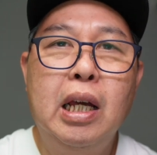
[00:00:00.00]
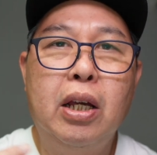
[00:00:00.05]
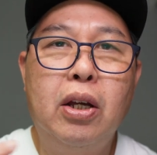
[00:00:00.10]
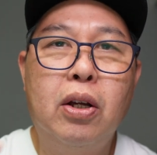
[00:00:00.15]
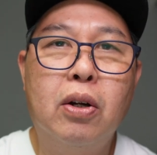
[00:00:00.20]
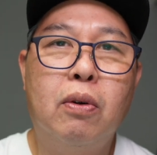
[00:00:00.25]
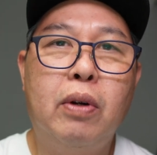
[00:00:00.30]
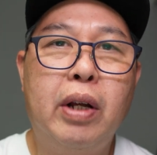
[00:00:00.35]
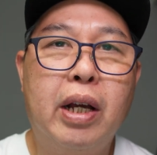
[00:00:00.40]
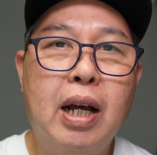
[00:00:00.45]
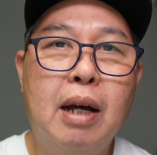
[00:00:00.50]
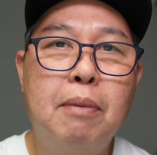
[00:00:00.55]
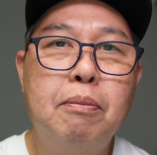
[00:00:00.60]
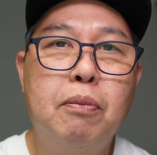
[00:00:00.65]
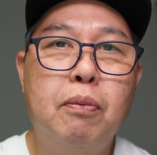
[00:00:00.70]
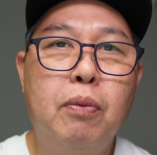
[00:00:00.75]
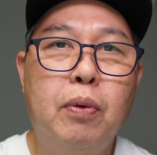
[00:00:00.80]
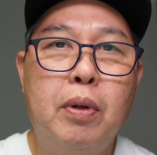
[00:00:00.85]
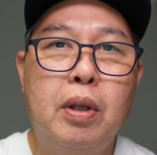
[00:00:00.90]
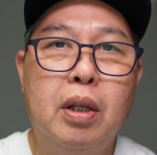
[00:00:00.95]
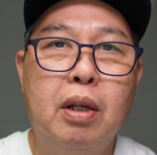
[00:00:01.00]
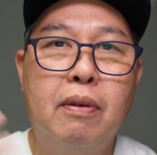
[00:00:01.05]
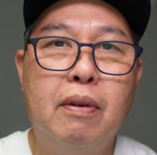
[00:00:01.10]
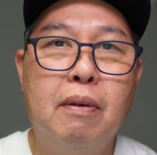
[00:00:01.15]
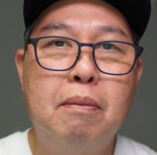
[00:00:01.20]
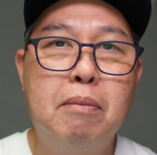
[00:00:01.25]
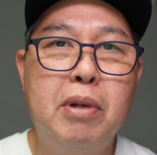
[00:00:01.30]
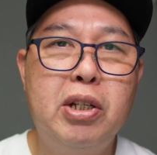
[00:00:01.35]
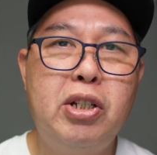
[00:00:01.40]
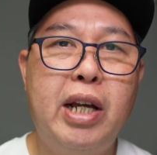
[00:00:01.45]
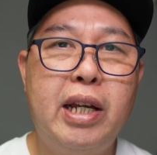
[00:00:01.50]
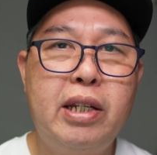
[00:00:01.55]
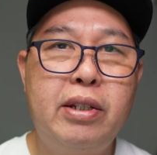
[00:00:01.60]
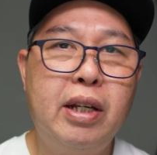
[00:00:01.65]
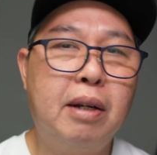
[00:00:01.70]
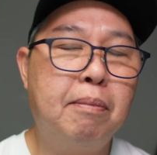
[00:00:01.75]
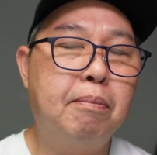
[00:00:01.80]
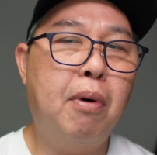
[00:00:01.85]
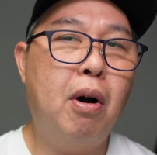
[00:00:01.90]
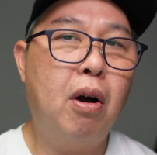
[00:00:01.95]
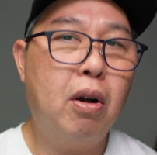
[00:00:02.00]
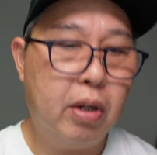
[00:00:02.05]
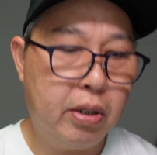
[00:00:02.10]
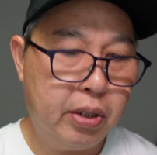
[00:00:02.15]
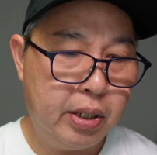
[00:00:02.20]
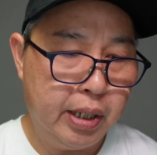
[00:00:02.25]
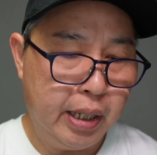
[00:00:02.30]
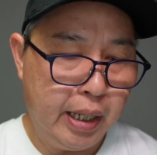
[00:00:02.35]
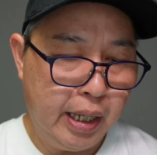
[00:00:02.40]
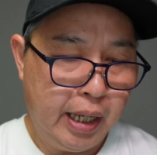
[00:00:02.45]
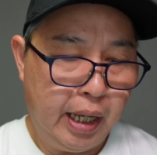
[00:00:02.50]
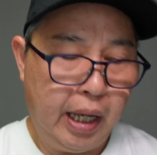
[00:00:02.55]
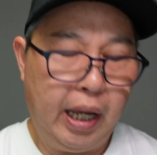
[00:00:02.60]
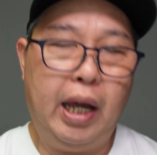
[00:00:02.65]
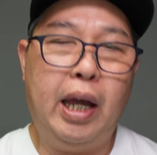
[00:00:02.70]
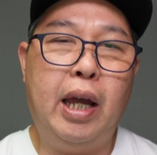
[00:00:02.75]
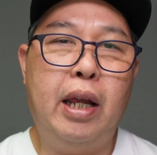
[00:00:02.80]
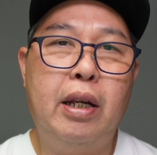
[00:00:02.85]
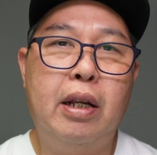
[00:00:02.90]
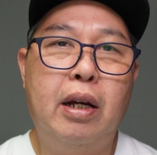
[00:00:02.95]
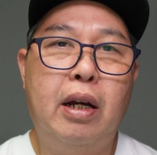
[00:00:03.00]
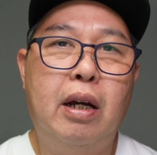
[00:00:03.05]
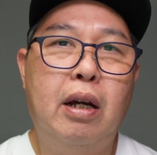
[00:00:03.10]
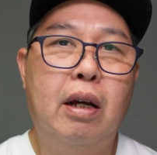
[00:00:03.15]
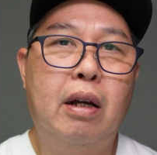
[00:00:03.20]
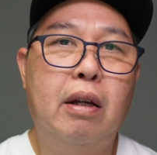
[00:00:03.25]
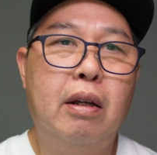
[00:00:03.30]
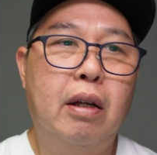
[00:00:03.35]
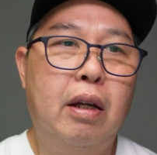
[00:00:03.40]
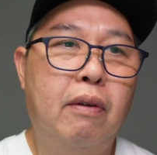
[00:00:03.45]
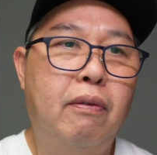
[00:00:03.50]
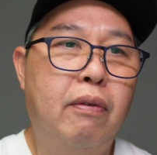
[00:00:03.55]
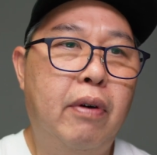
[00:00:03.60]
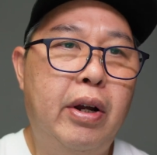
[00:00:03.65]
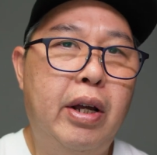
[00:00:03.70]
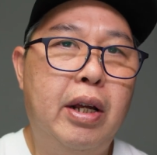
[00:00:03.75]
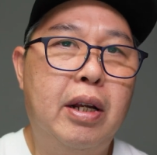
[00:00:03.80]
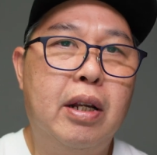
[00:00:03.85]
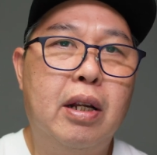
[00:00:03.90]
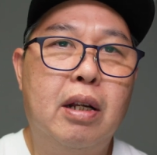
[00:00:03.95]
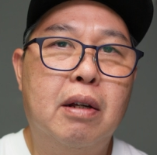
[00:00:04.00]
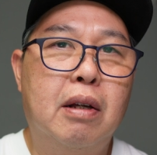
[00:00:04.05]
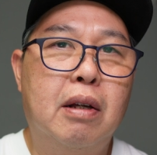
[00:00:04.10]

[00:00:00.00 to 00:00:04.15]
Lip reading: They come with the majestic box and a very